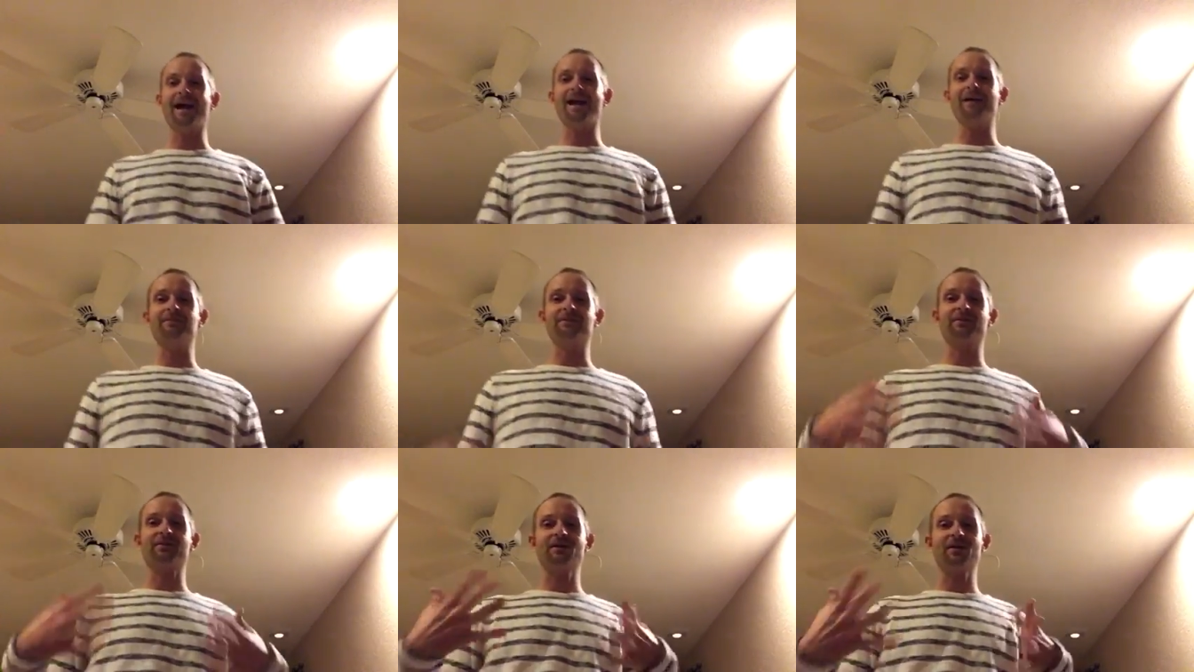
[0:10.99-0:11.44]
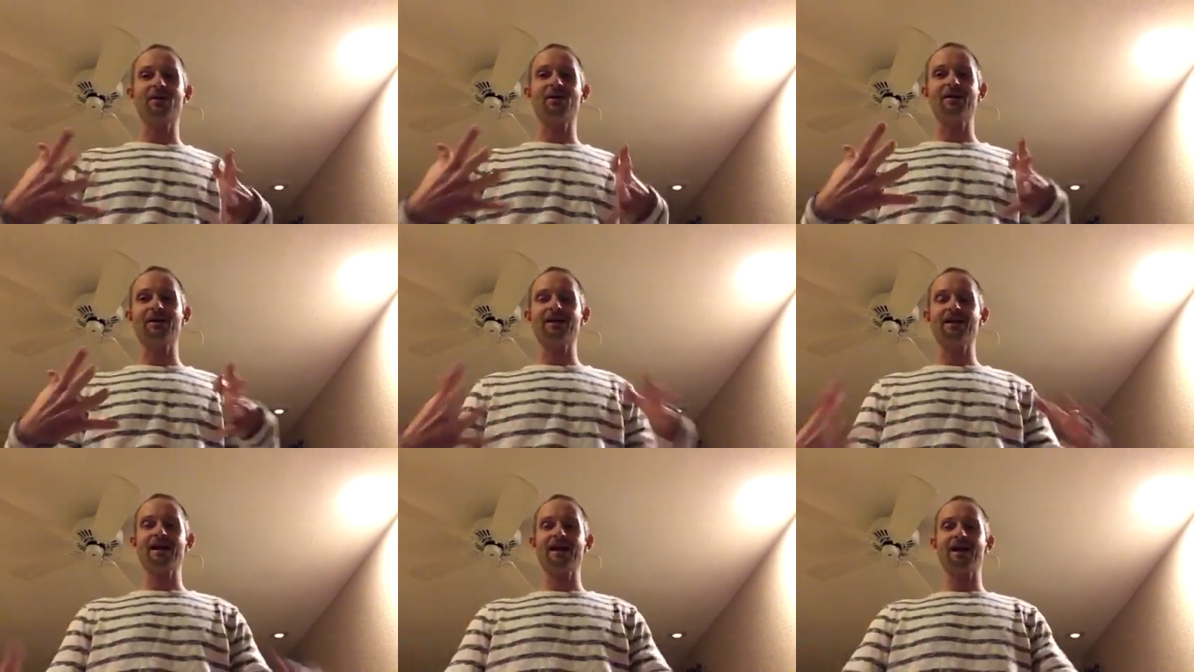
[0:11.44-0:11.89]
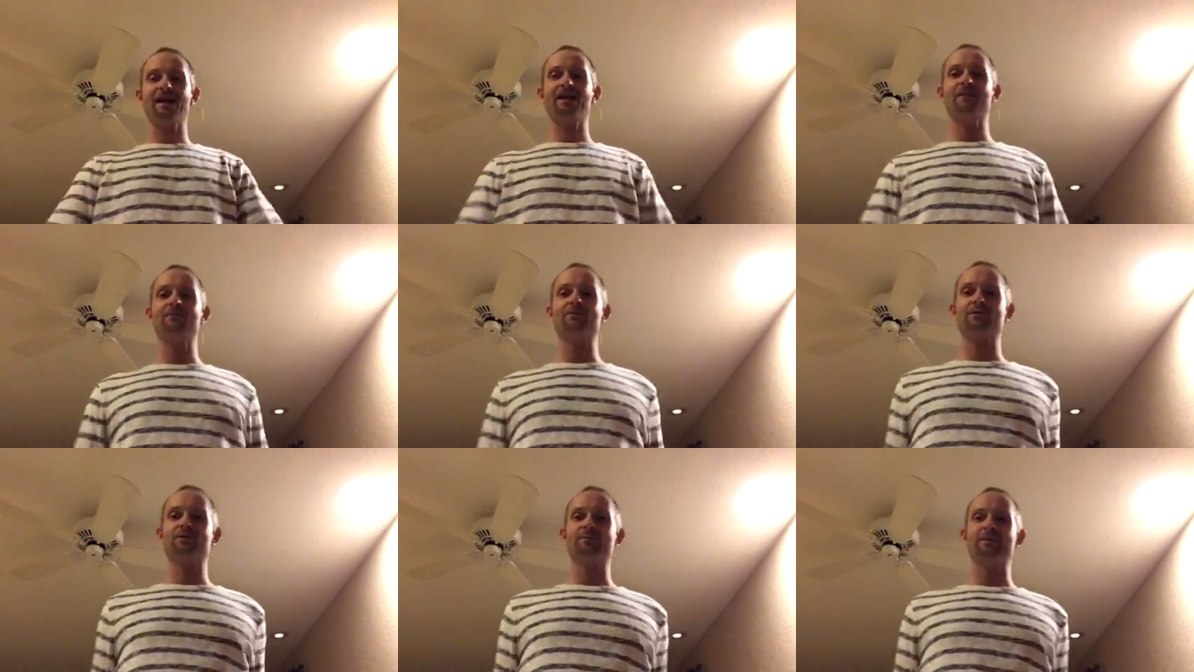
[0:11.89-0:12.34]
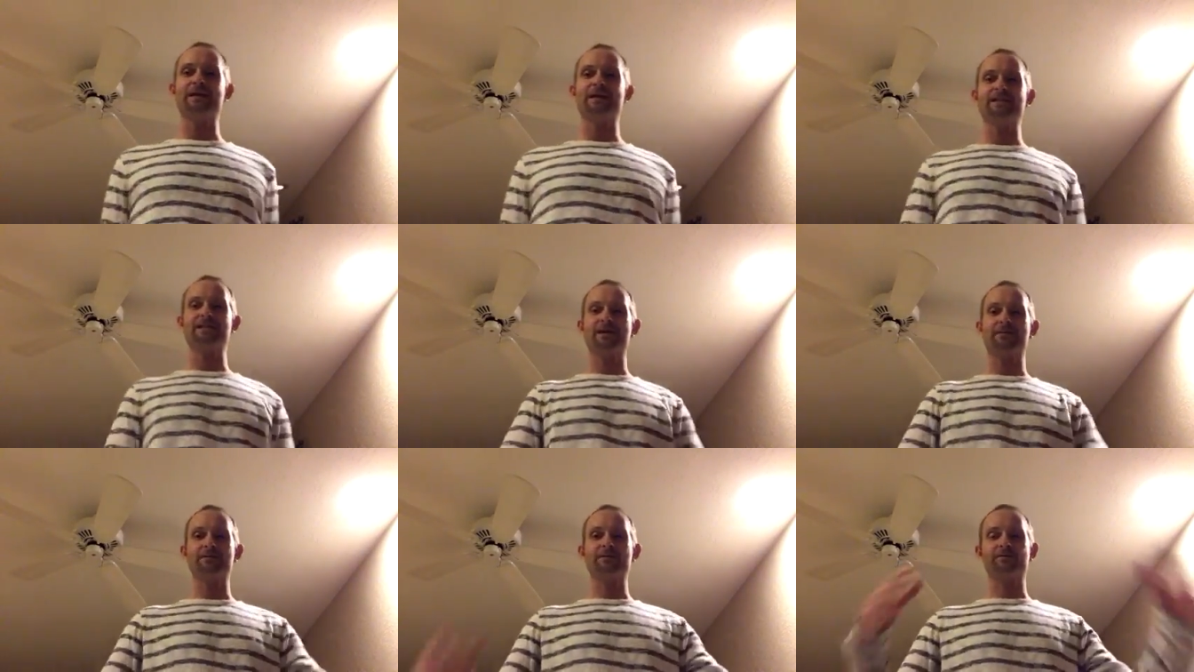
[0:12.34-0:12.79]
I'm 38, which
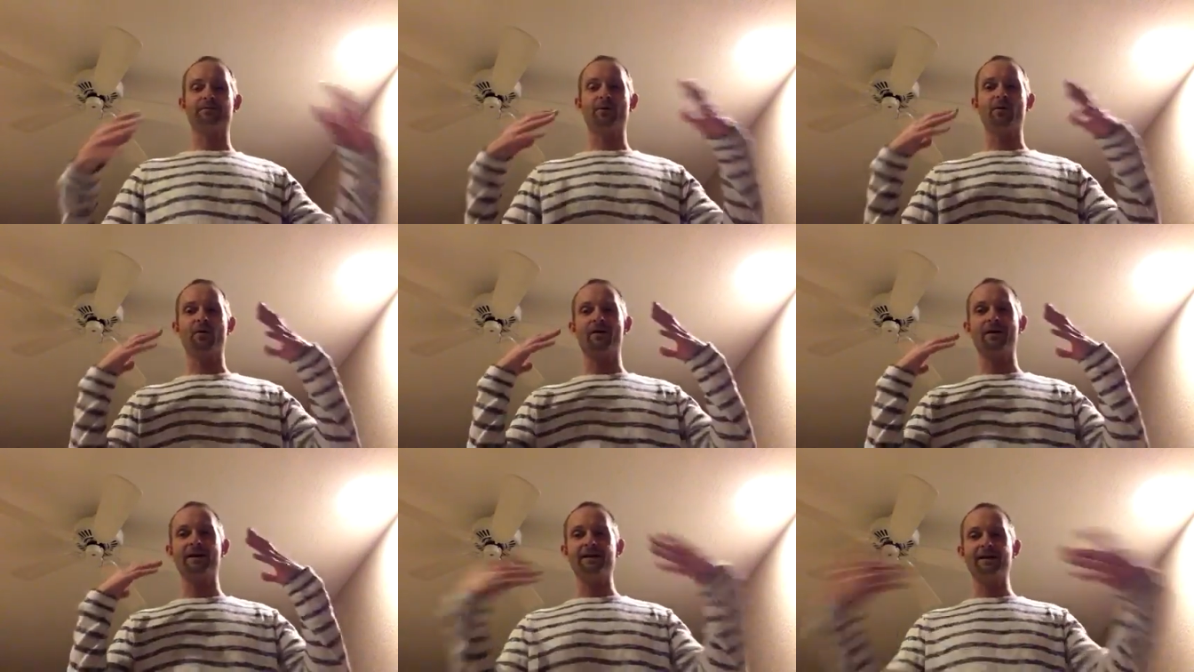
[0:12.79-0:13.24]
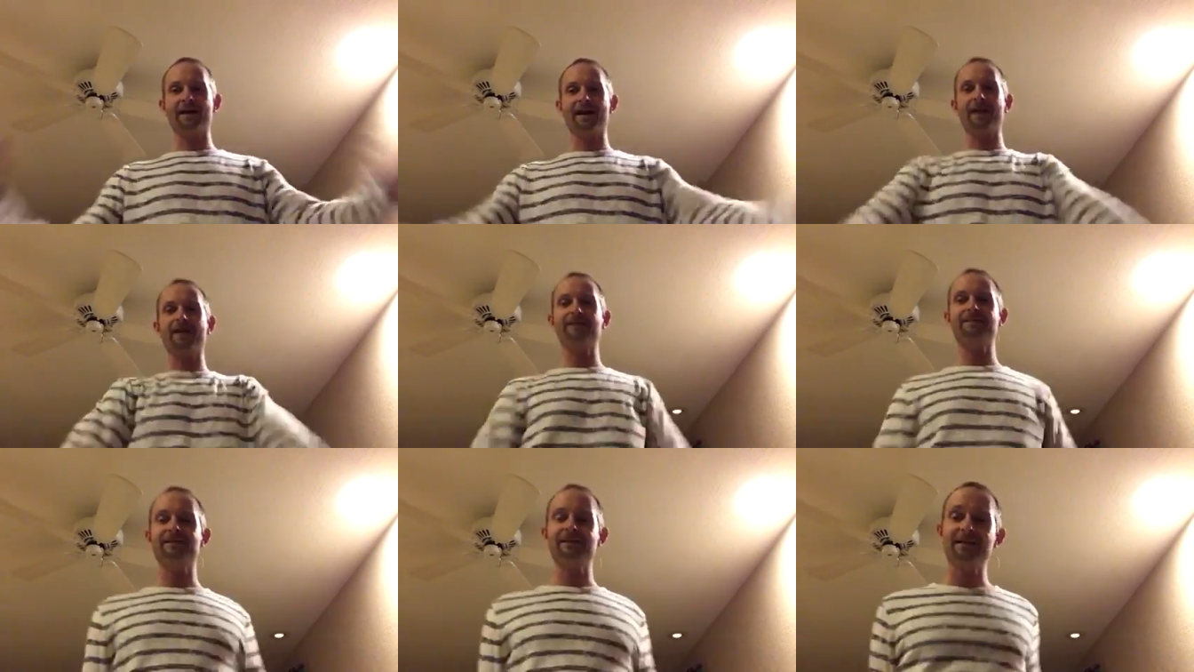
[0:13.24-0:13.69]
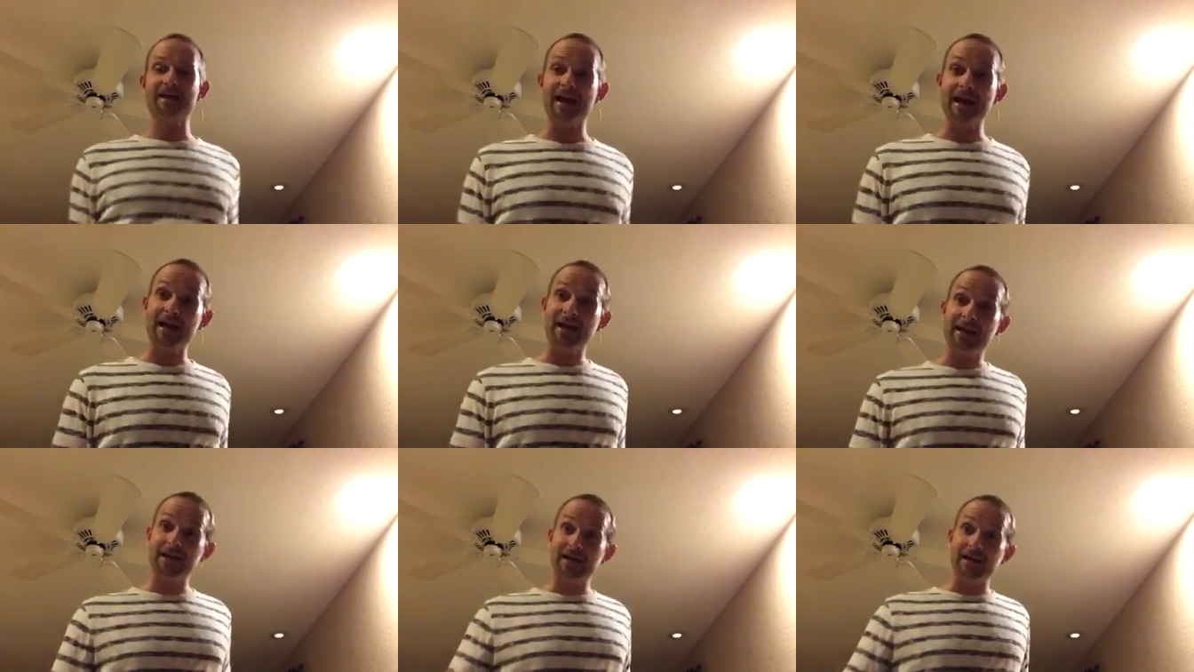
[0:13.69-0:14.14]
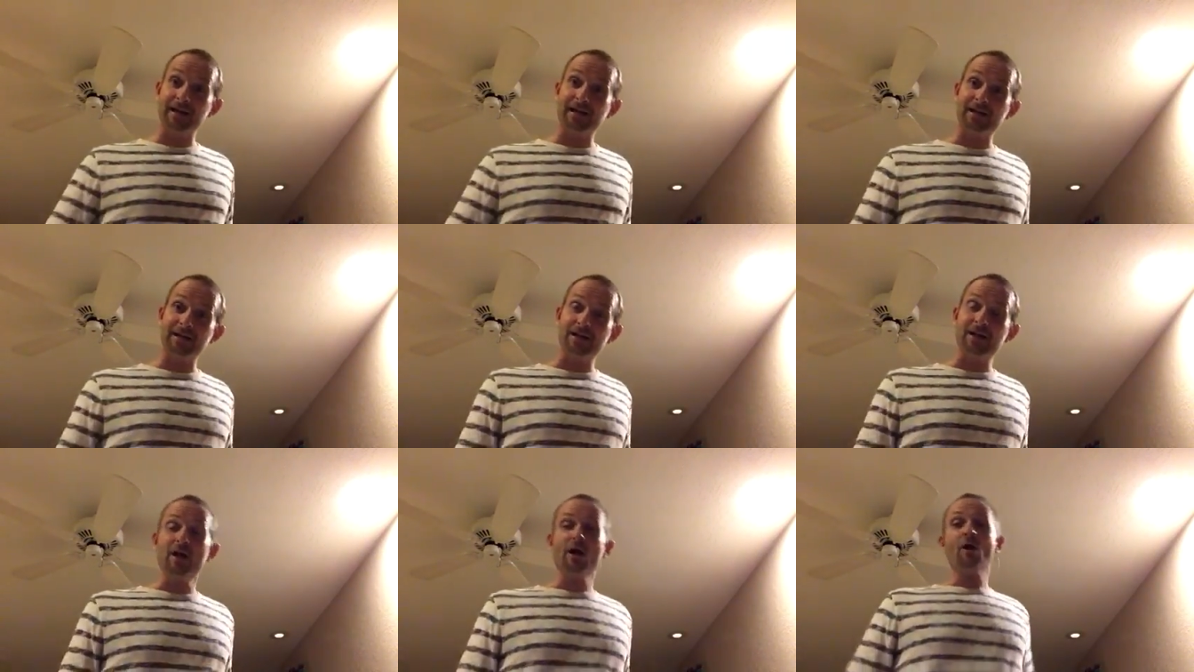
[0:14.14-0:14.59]
means I was born in
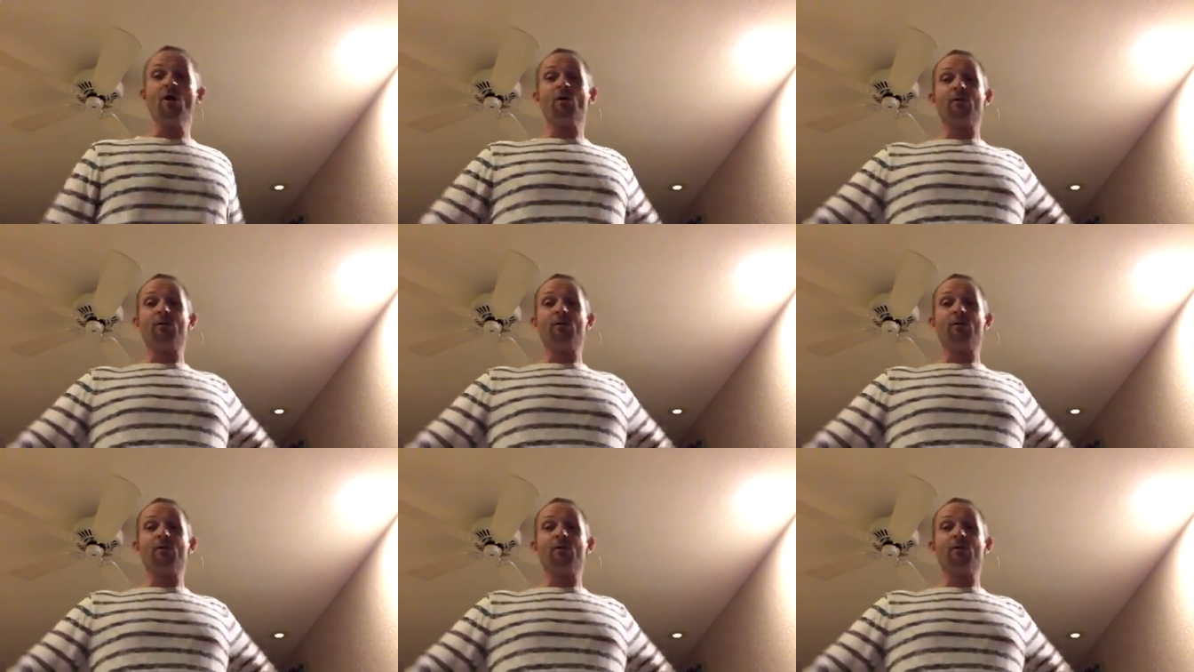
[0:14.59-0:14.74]
1980,